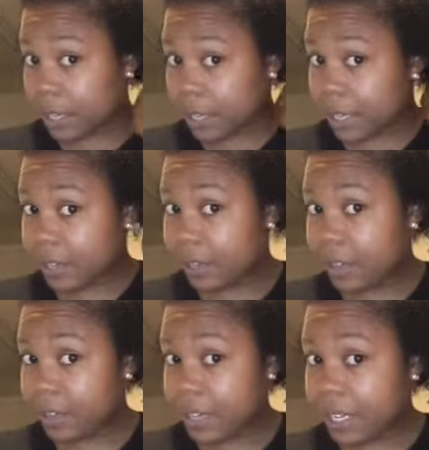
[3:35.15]
Like even
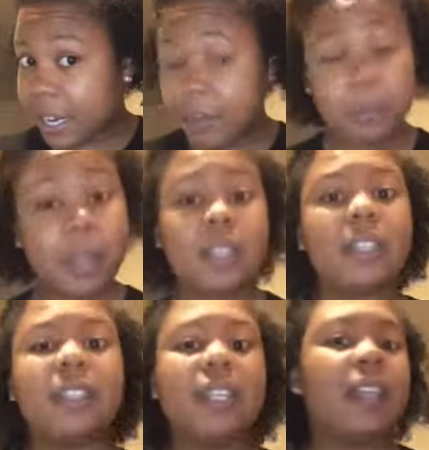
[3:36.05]
if I didn't have
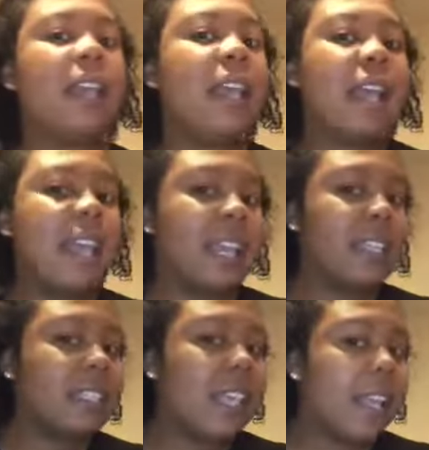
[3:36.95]
products in,
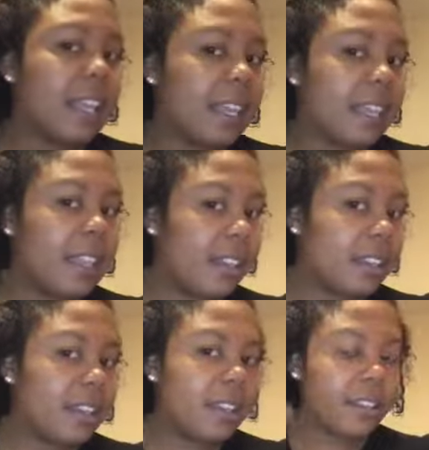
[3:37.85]
it's like
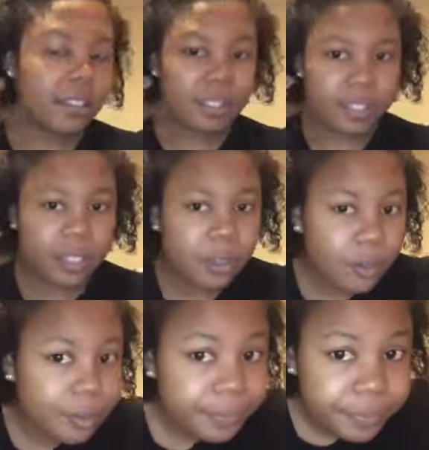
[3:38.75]
they're they're still